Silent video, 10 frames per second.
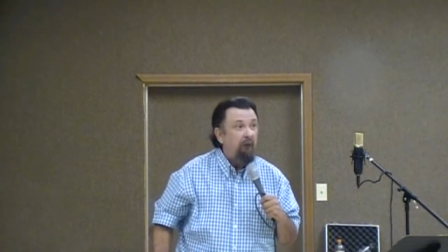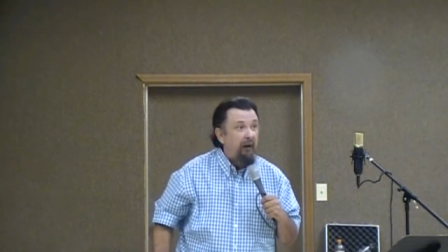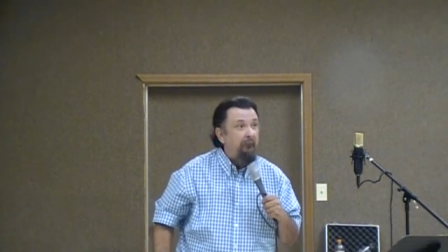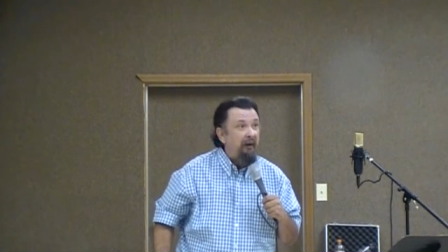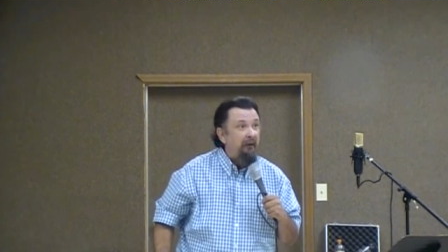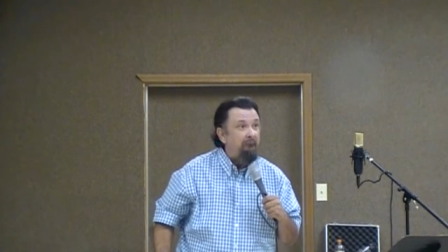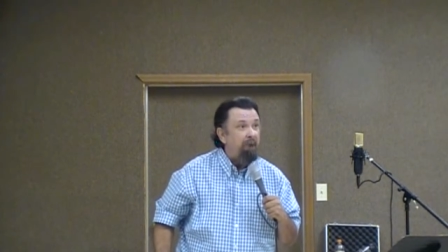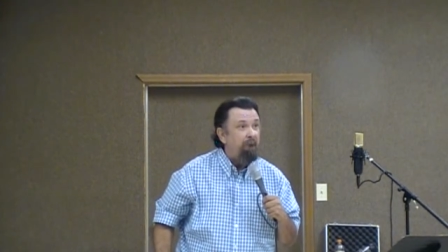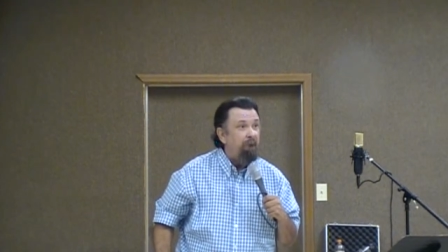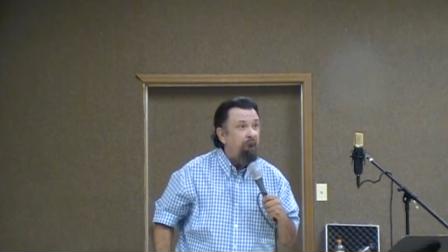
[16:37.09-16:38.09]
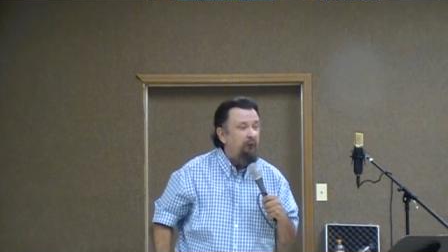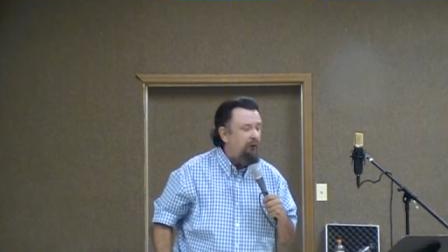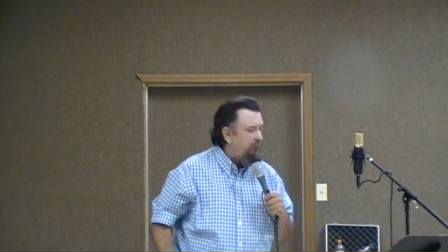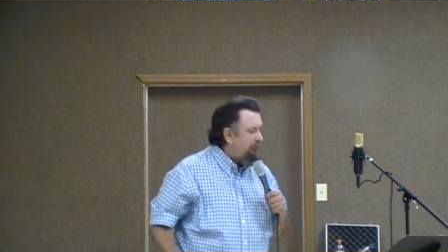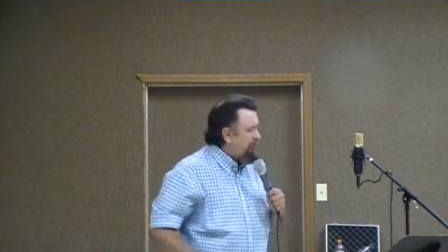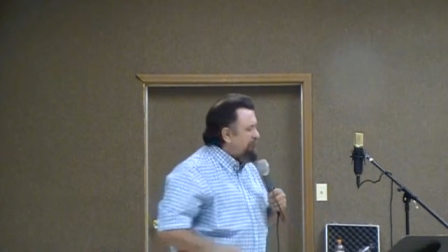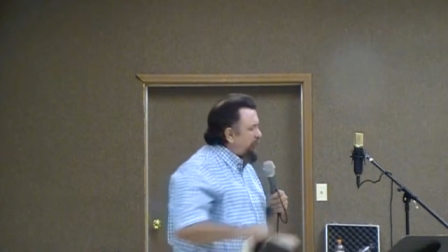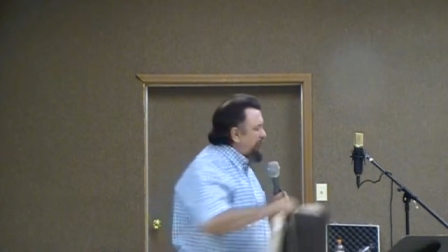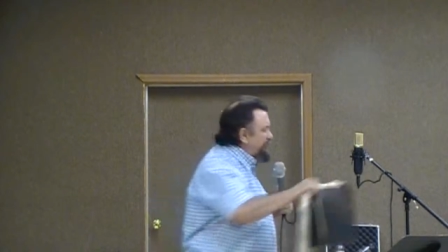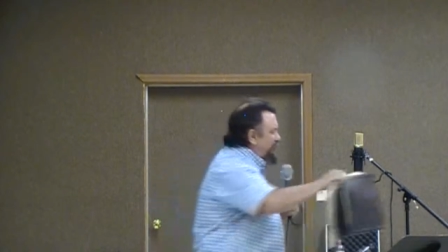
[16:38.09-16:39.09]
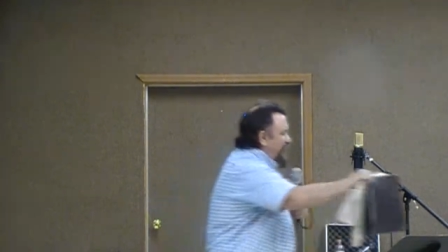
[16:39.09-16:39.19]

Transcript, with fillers: Amen? I oh, I'll